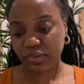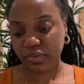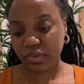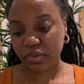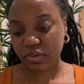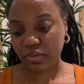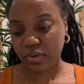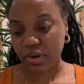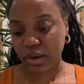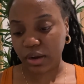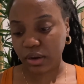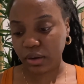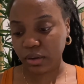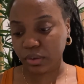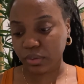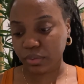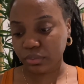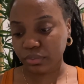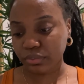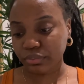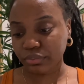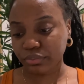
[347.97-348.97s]

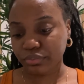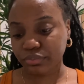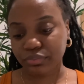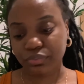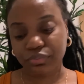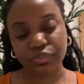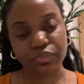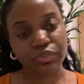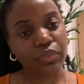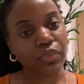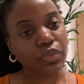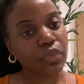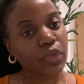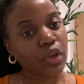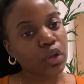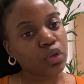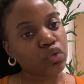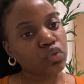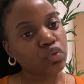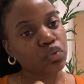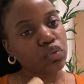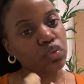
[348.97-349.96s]
around
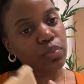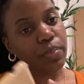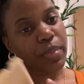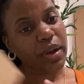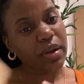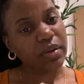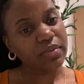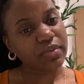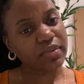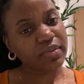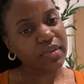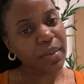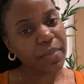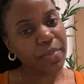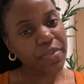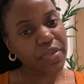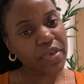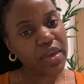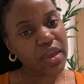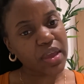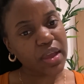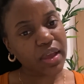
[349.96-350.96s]
£2 something.